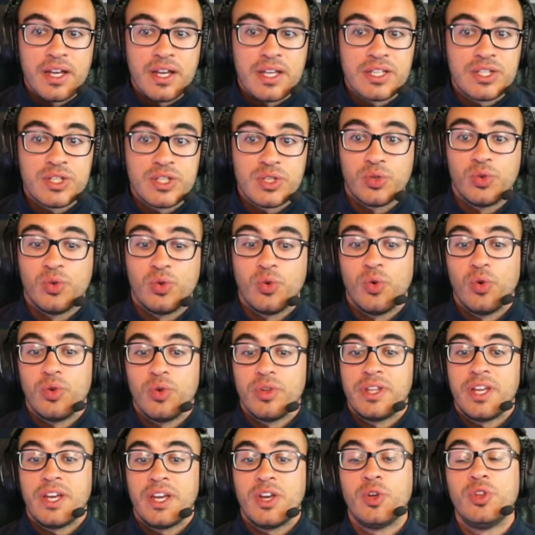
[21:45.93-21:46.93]
So
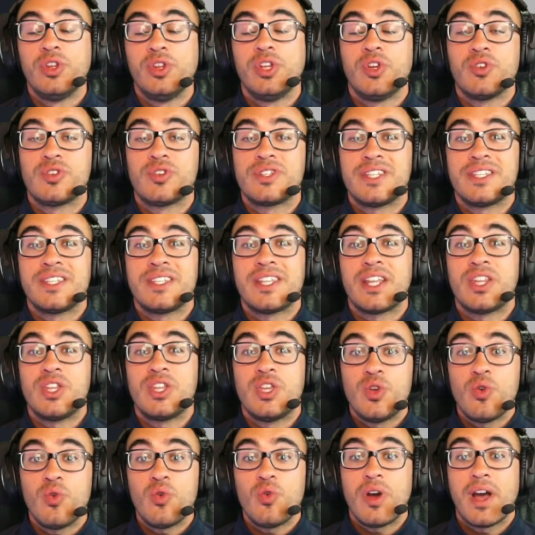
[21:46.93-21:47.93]
the good news is that
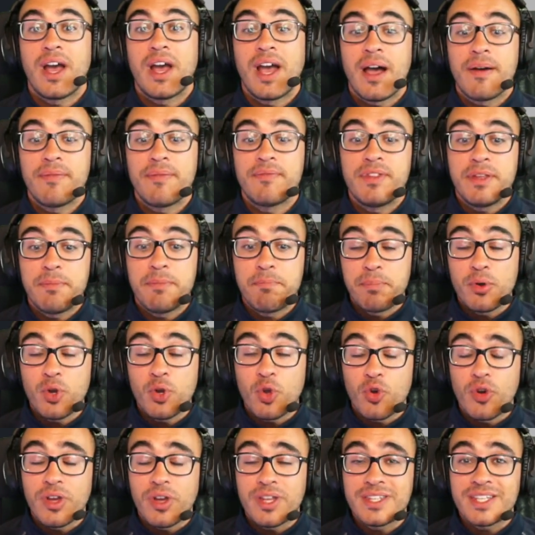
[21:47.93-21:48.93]
you have
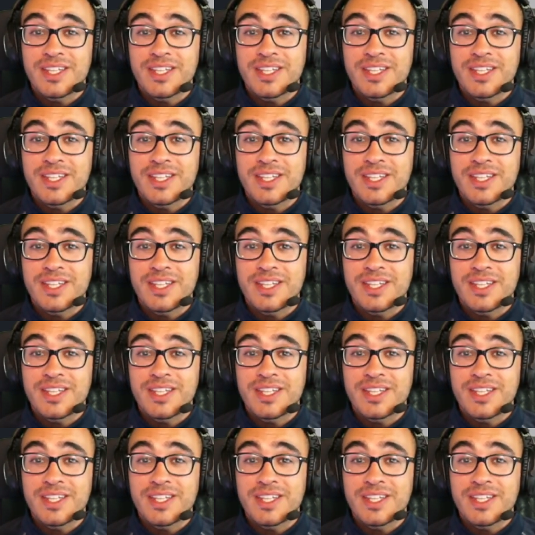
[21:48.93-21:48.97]
deployed